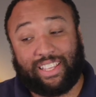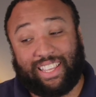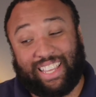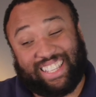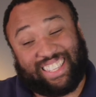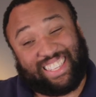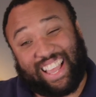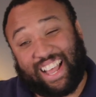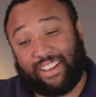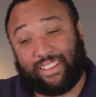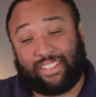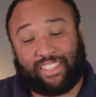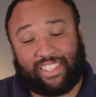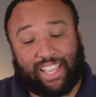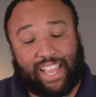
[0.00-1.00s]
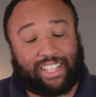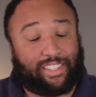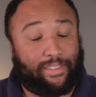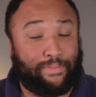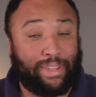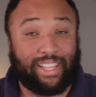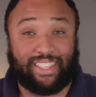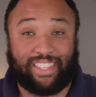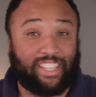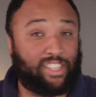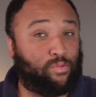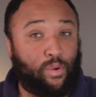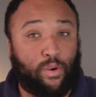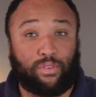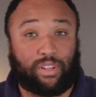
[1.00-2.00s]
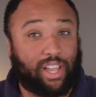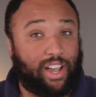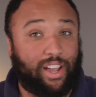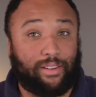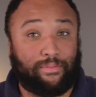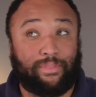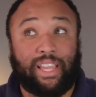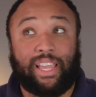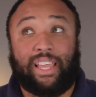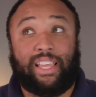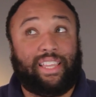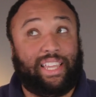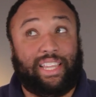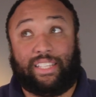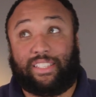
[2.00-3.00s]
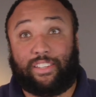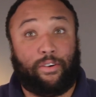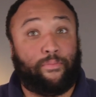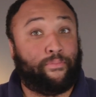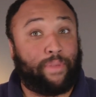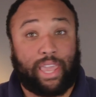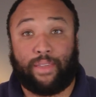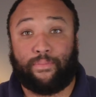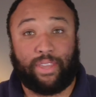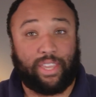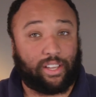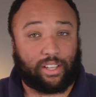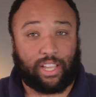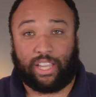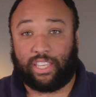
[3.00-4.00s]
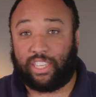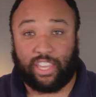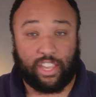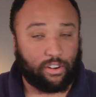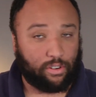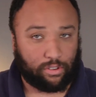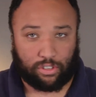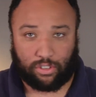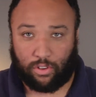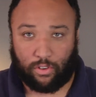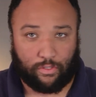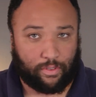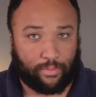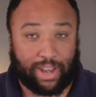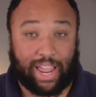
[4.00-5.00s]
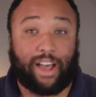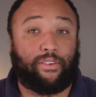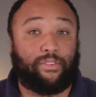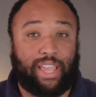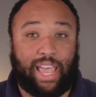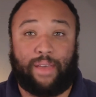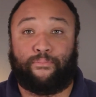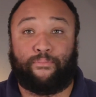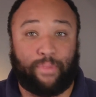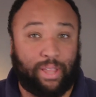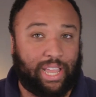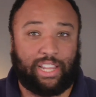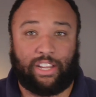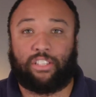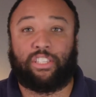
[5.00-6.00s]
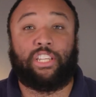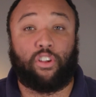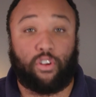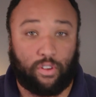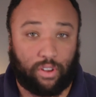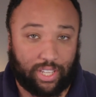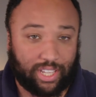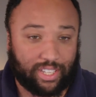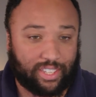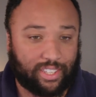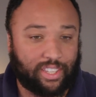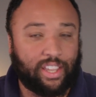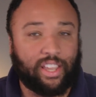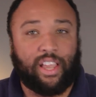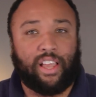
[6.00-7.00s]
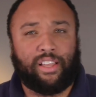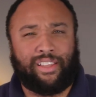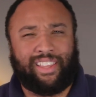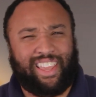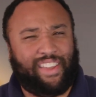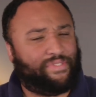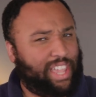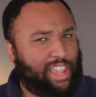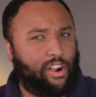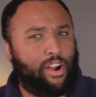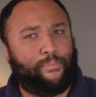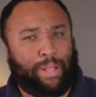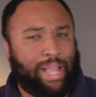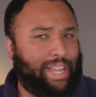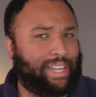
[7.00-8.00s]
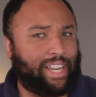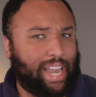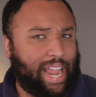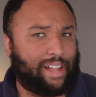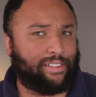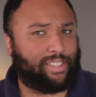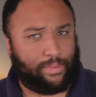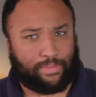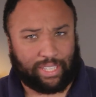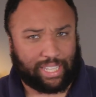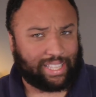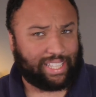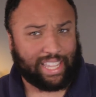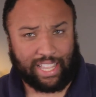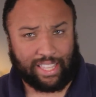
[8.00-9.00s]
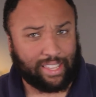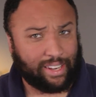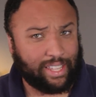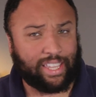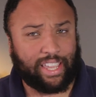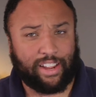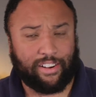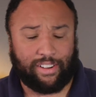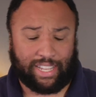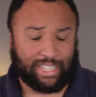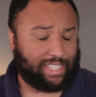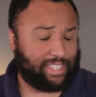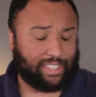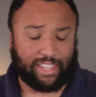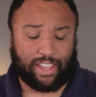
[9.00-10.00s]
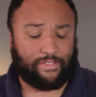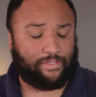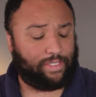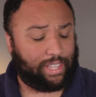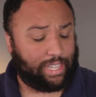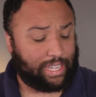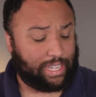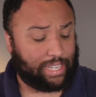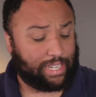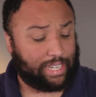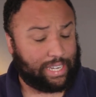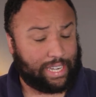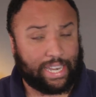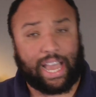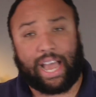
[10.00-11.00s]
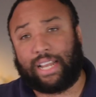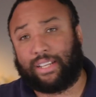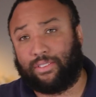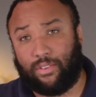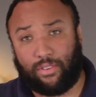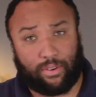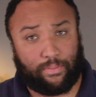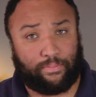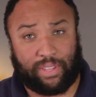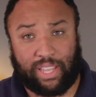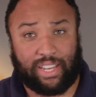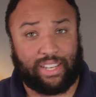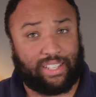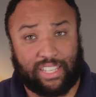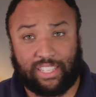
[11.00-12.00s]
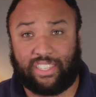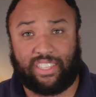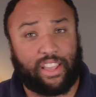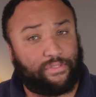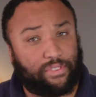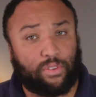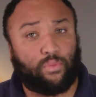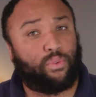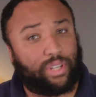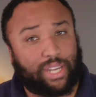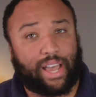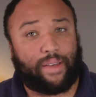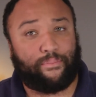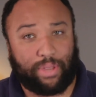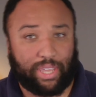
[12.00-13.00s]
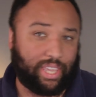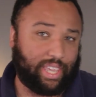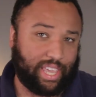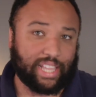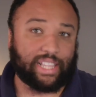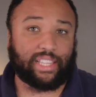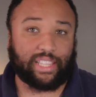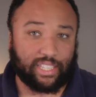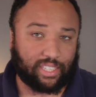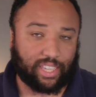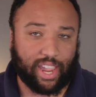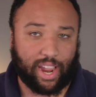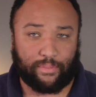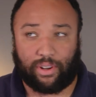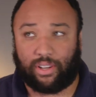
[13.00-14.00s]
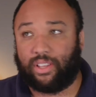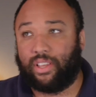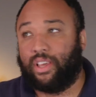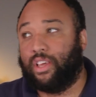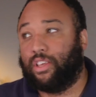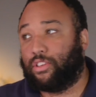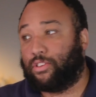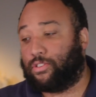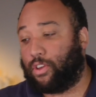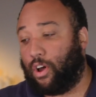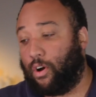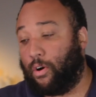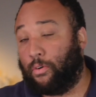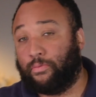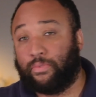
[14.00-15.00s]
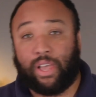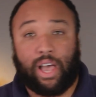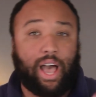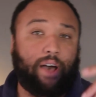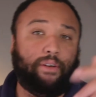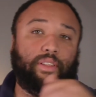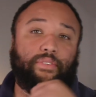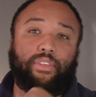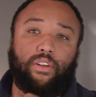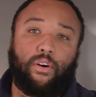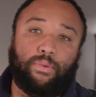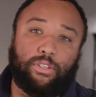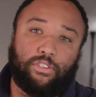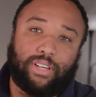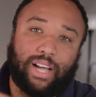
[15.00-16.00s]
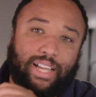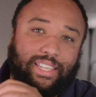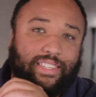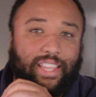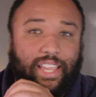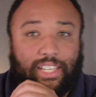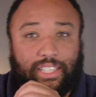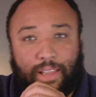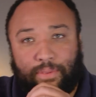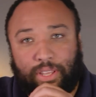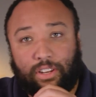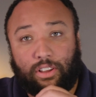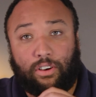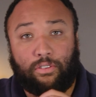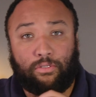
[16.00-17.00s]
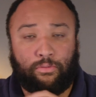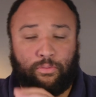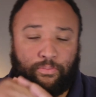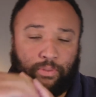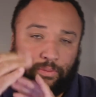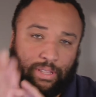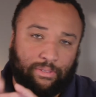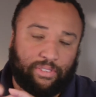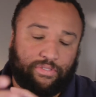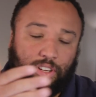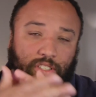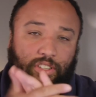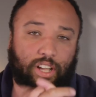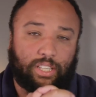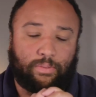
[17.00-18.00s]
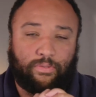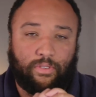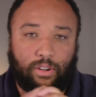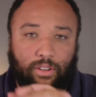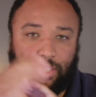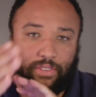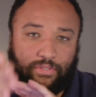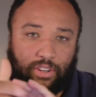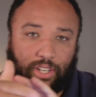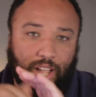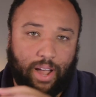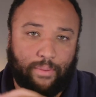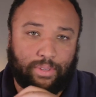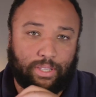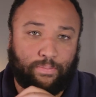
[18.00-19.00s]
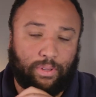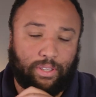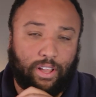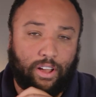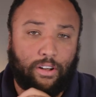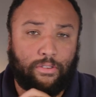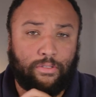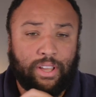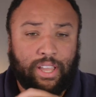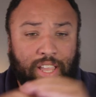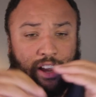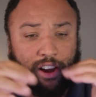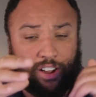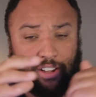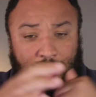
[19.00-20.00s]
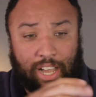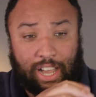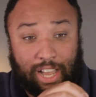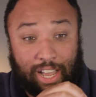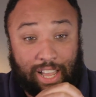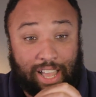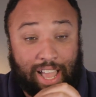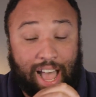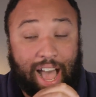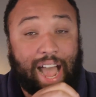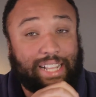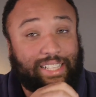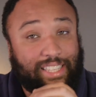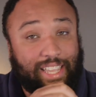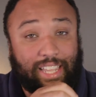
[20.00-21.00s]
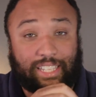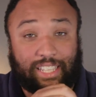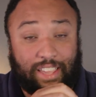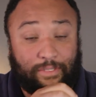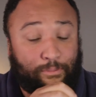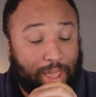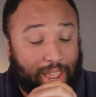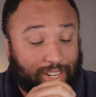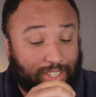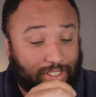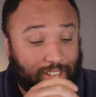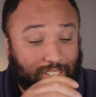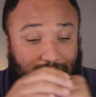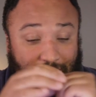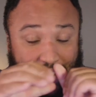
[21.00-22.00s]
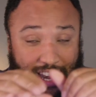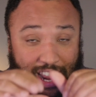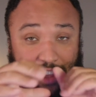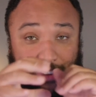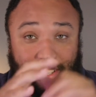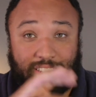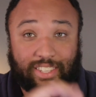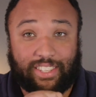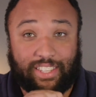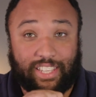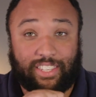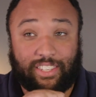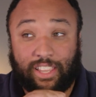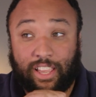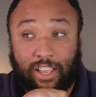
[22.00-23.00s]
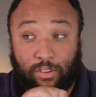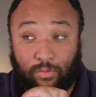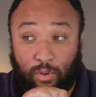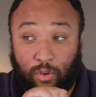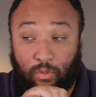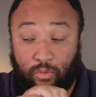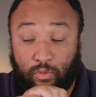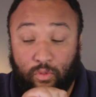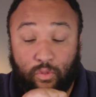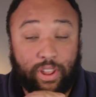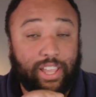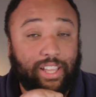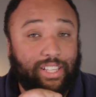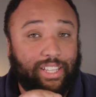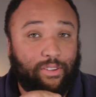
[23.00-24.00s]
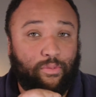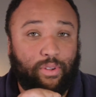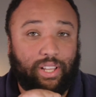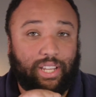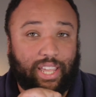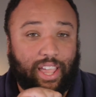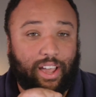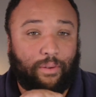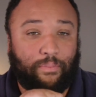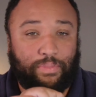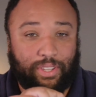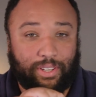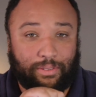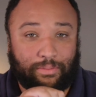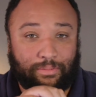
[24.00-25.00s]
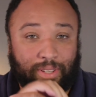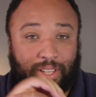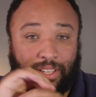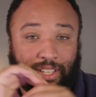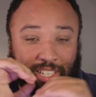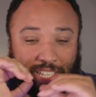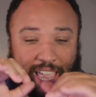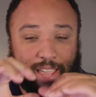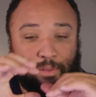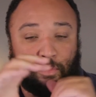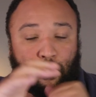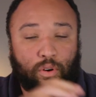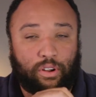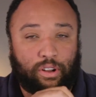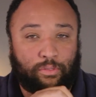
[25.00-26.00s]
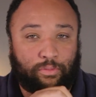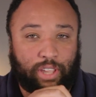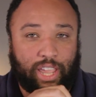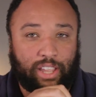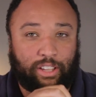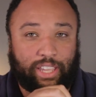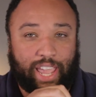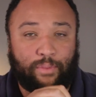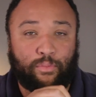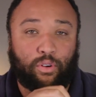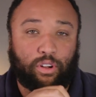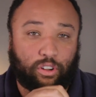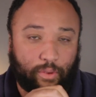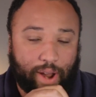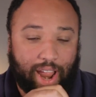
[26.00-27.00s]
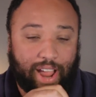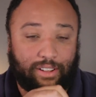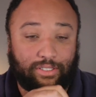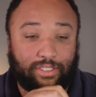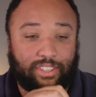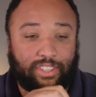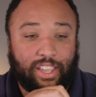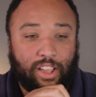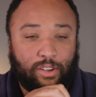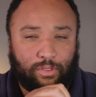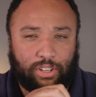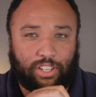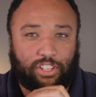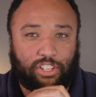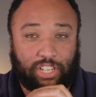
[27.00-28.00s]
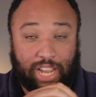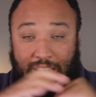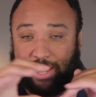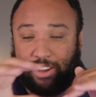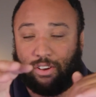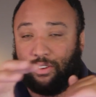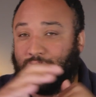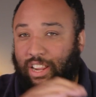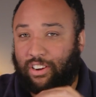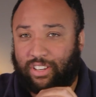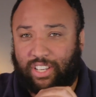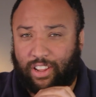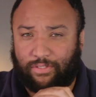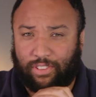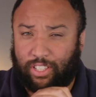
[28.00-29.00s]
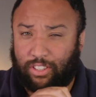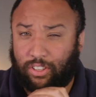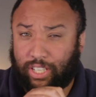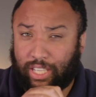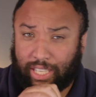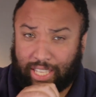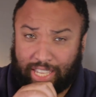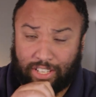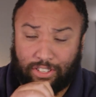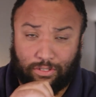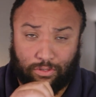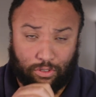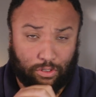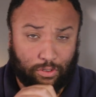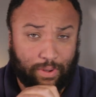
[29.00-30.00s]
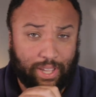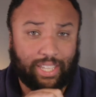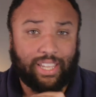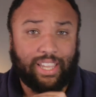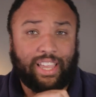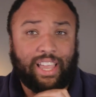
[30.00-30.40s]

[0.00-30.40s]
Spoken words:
it sounds like to me this won't come until maybe a year or so from now at the earliest. If they are planning to announce something at the end of the year, it's definitely not going to, then this definitely will not be in this camera. So I would love to know what you guys think. Let me know with your thoughts before. I'll leave your comments below. I think if Panasonic can nail this, this will really, really help them gain more grounds, which I know they are definitely looking into doing.